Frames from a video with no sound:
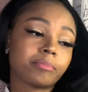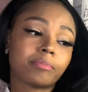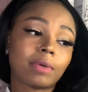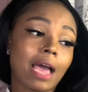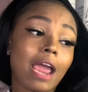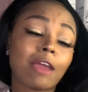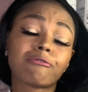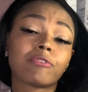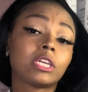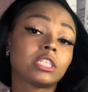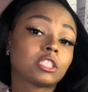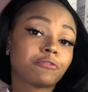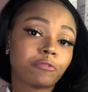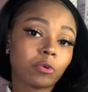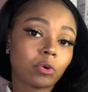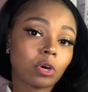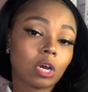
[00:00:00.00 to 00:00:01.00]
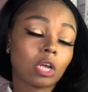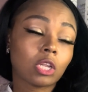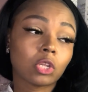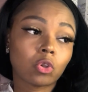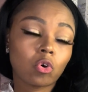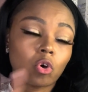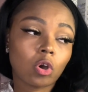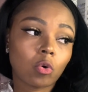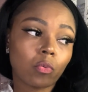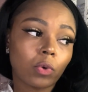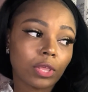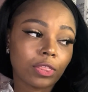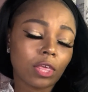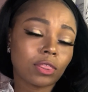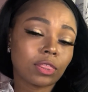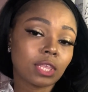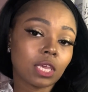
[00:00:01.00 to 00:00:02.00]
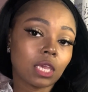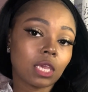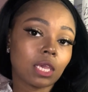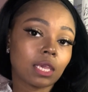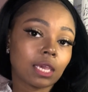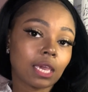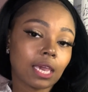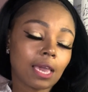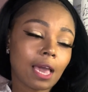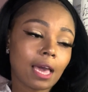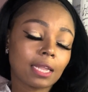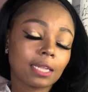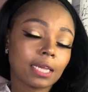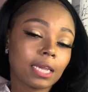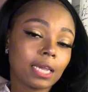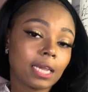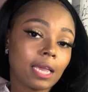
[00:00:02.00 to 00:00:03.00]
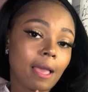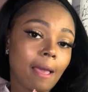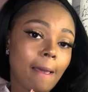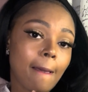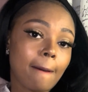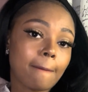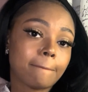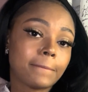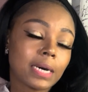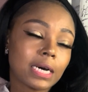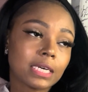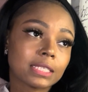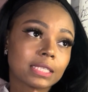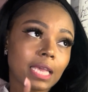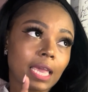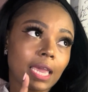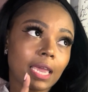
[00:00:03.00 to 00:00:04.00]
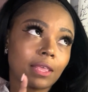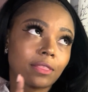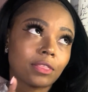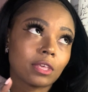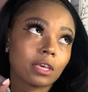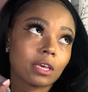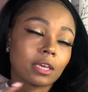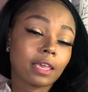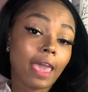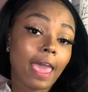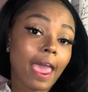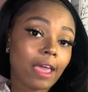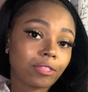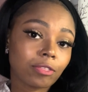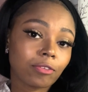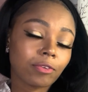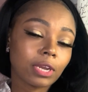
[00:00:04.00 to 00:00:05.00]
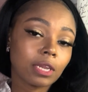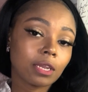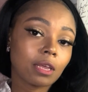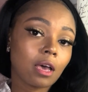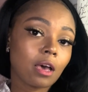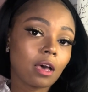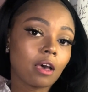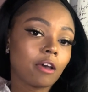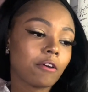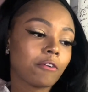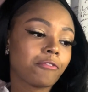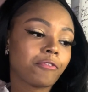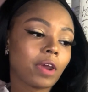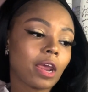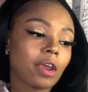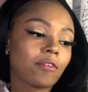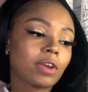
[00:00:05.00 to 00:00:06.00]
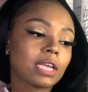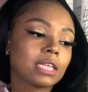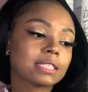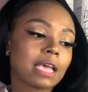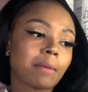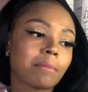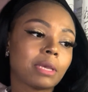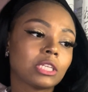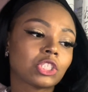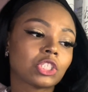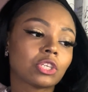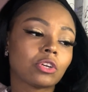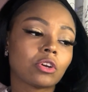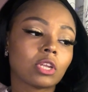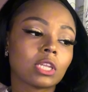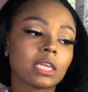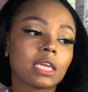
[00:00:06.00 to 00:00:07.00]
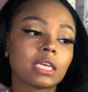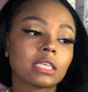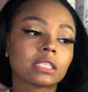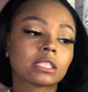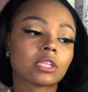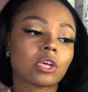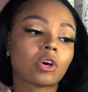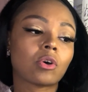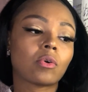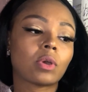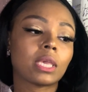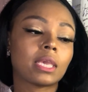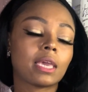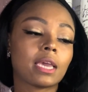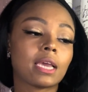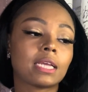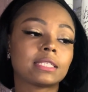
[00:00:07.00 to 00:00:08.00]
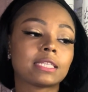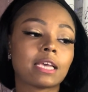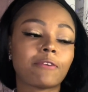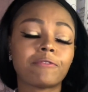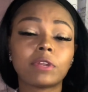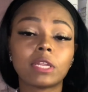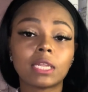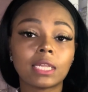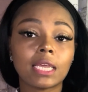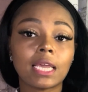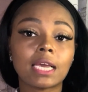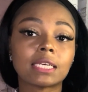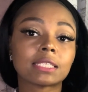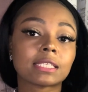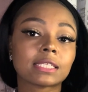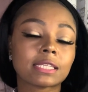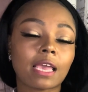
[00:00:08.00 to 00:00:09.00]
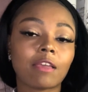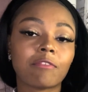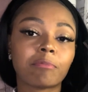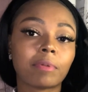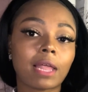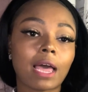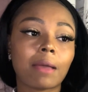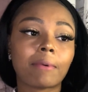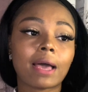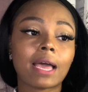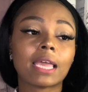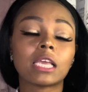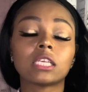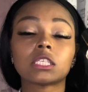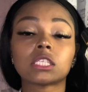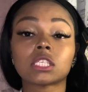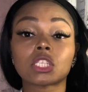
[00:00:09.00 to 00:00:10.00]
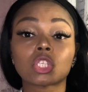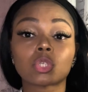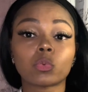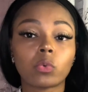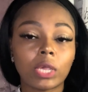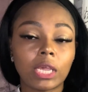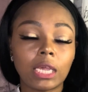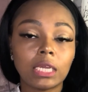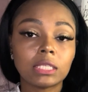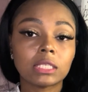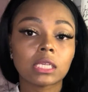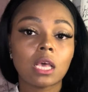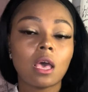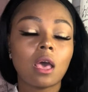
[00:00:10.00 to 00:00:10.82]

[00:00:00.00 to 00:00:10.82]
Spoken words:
I reached for, along with the Kayali musk and the Catherine fragrance I mentioned earlier. So yeah, definitely a safe blind buy. Is sweet,